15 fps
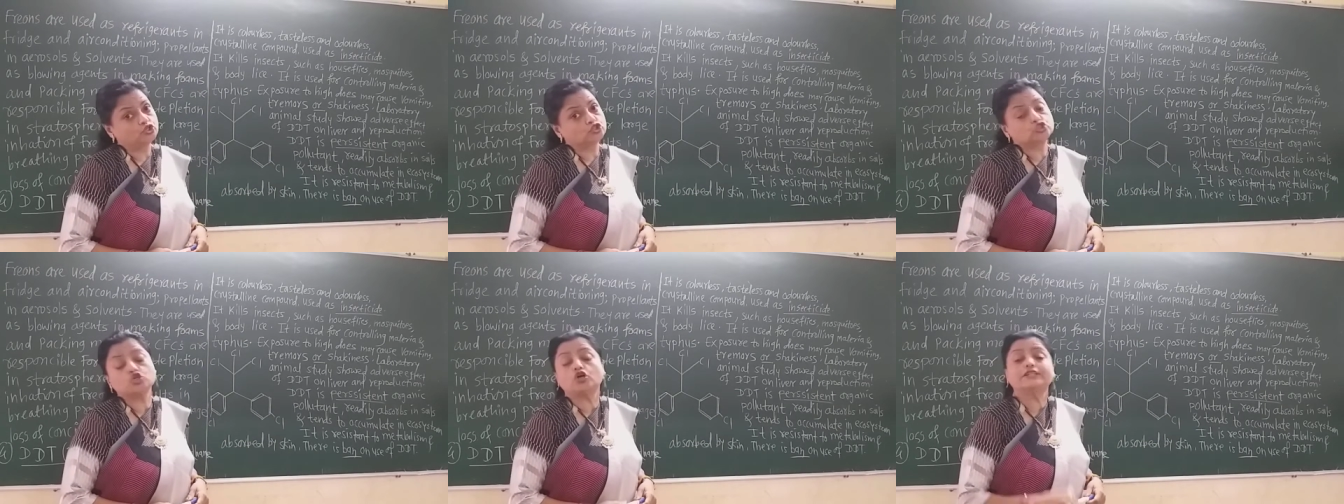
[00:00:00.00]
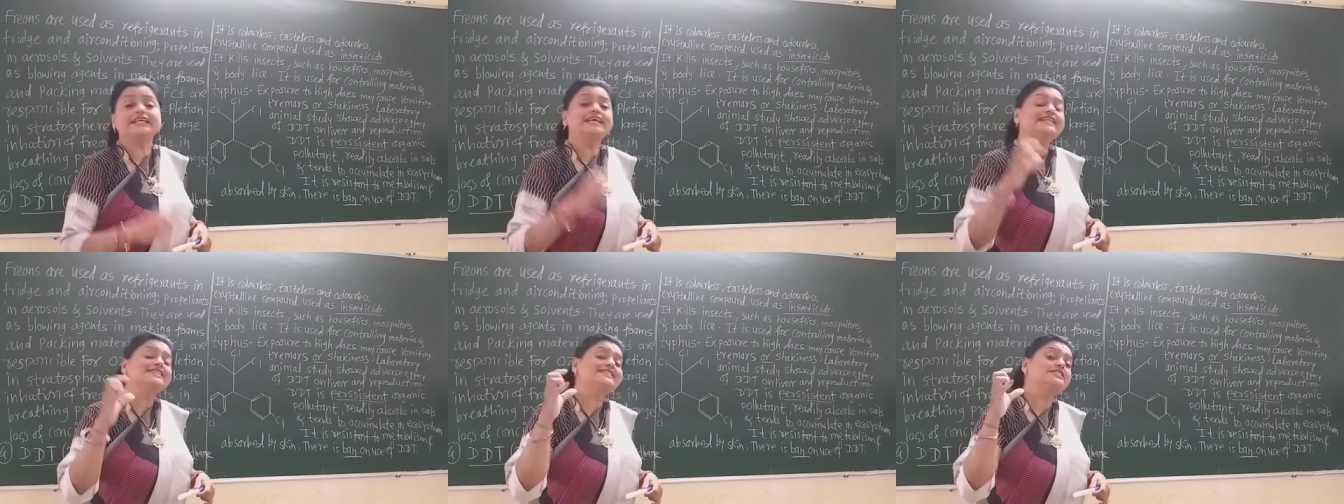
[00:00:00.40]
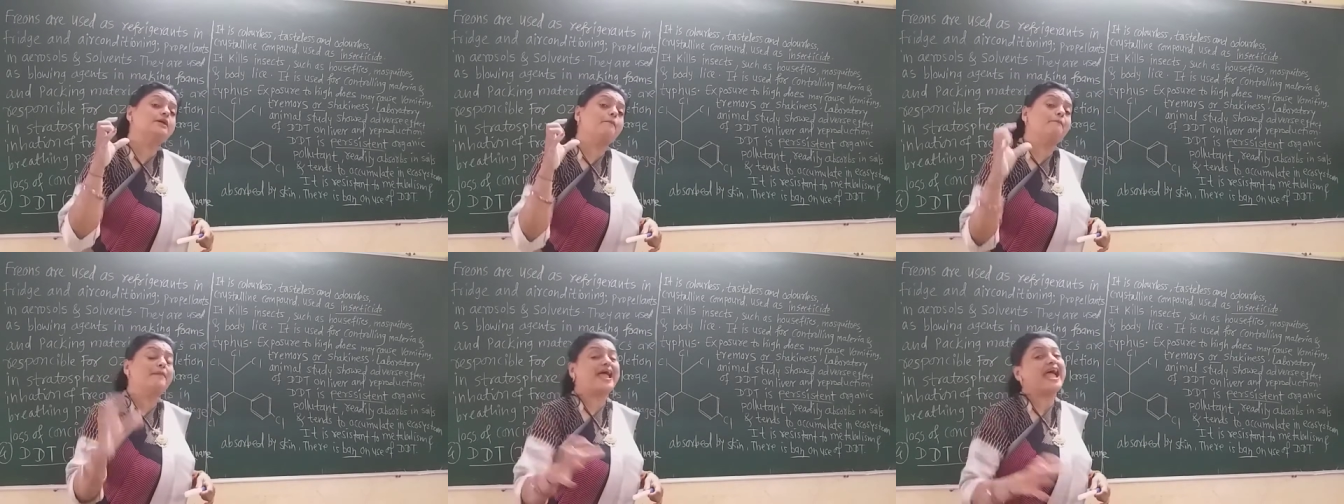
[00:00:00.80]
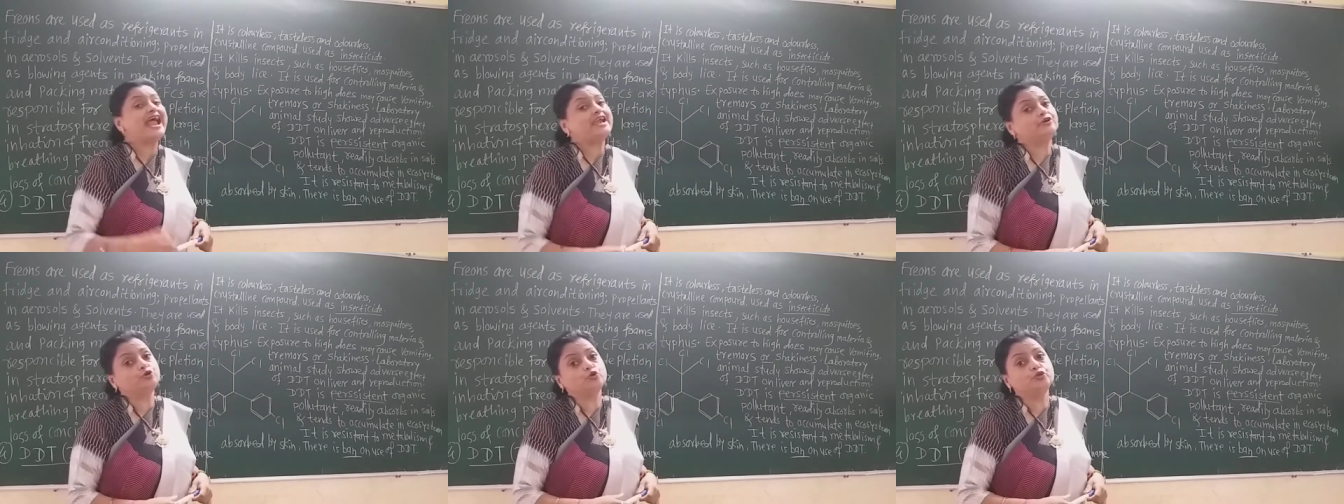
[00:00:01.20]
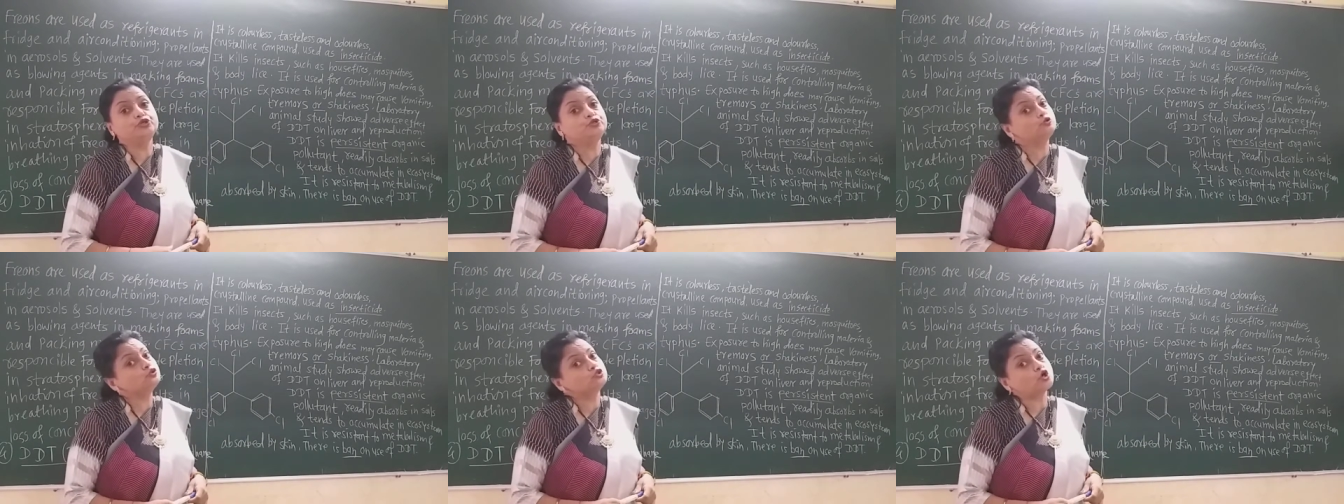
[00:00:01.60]
So there is the ban to
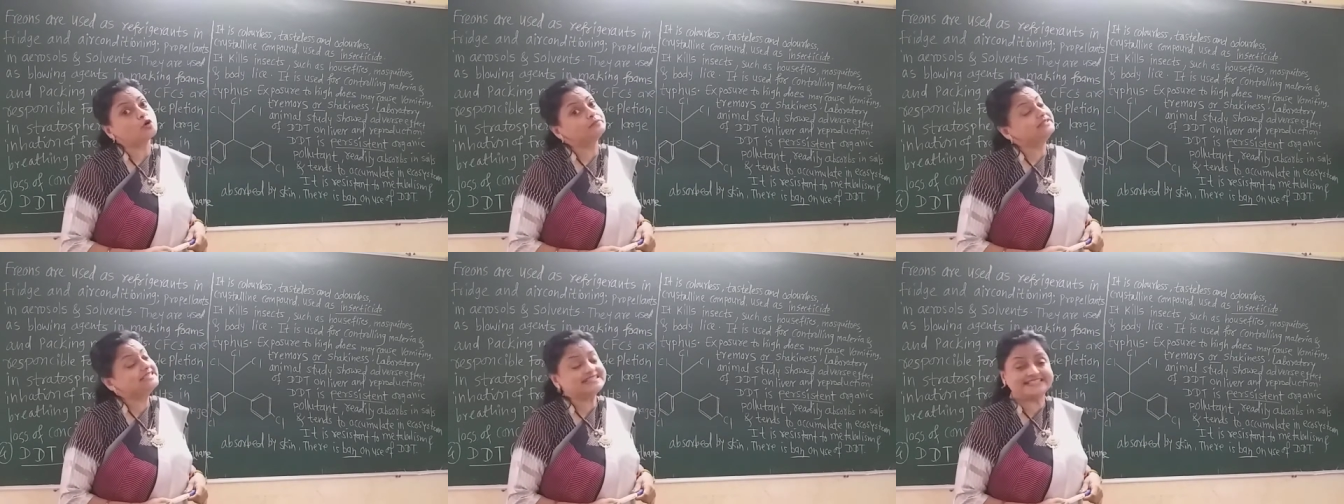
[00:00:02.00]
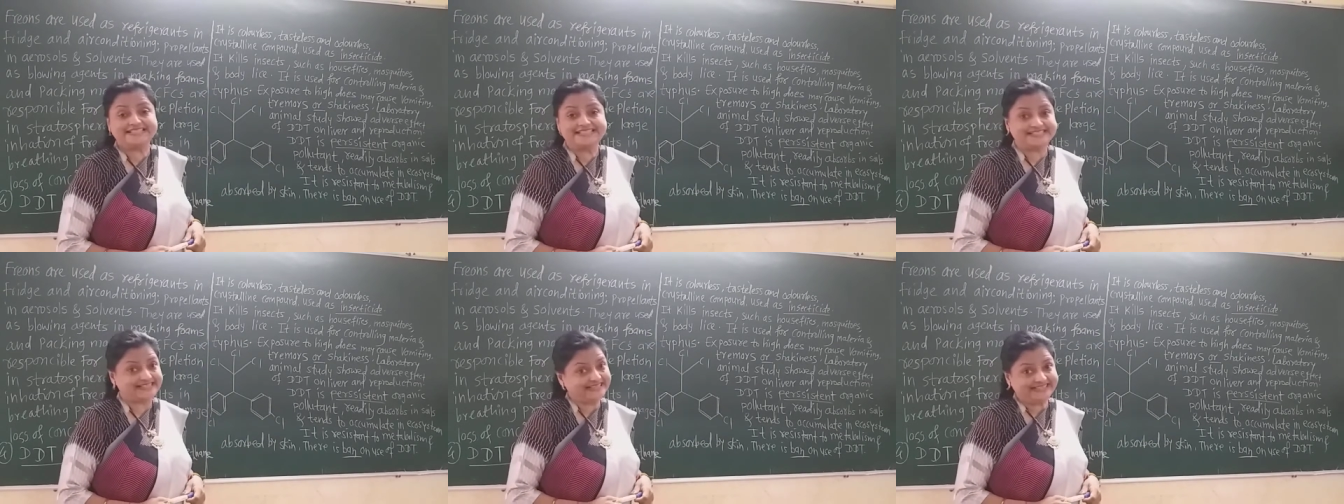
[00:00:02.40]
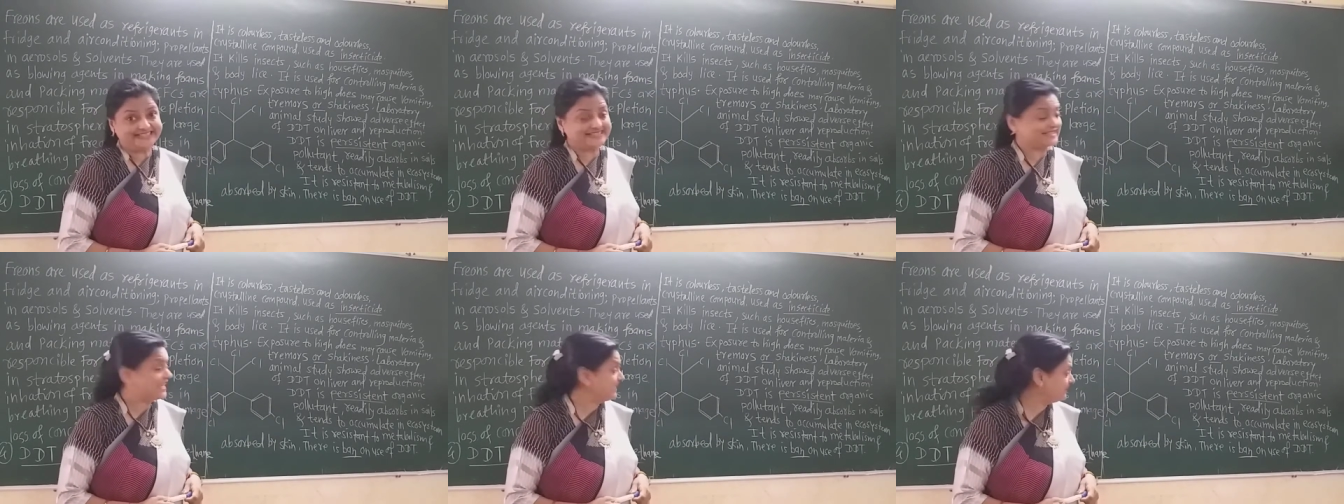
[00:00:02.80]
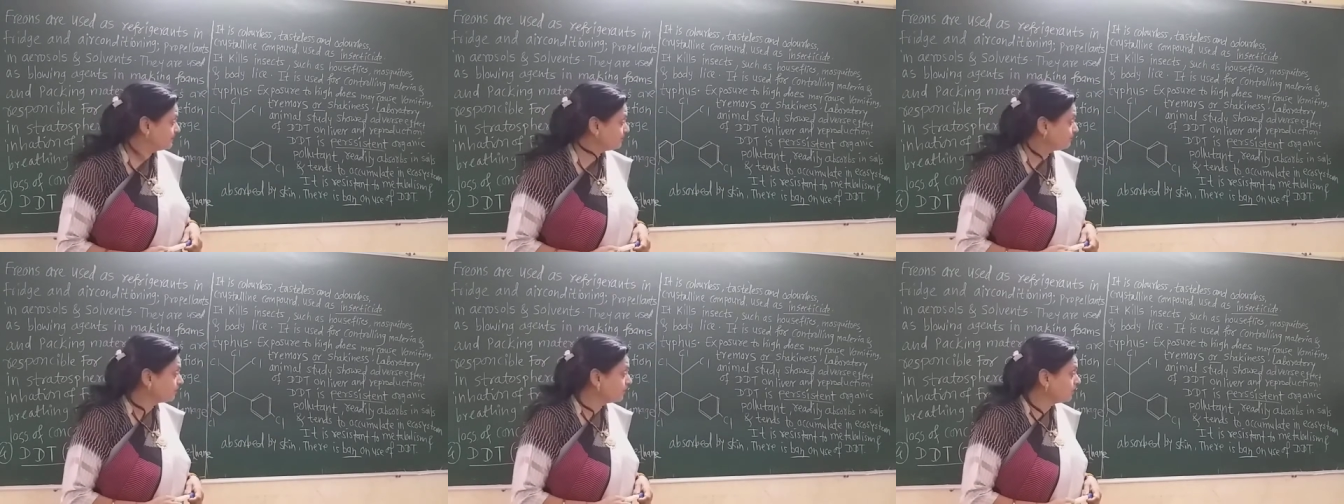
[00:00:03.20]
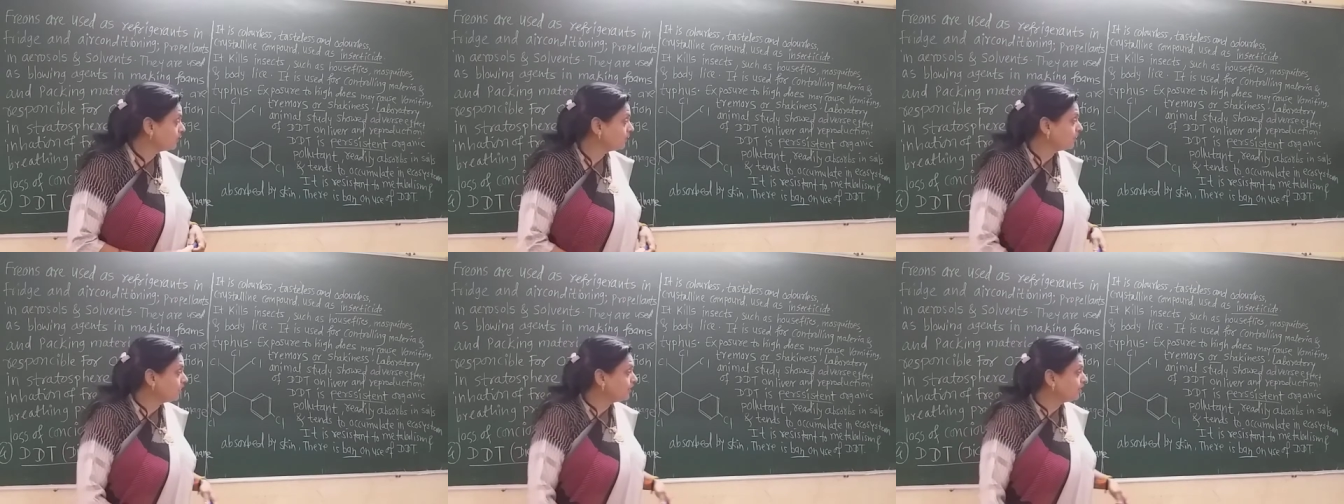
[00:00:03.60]
use of this insecticide.
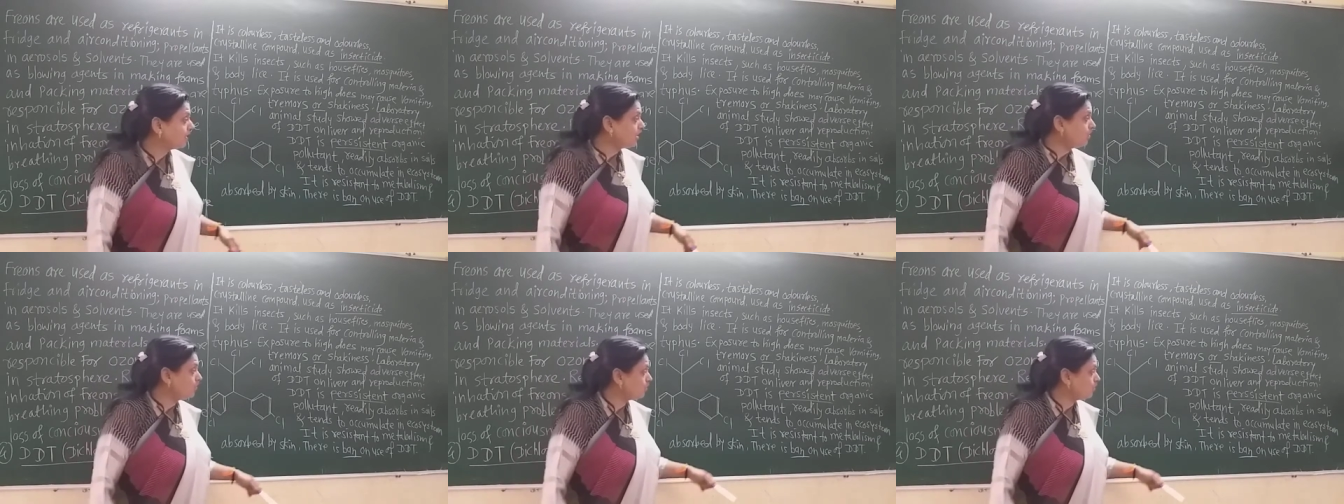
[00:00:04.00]
Now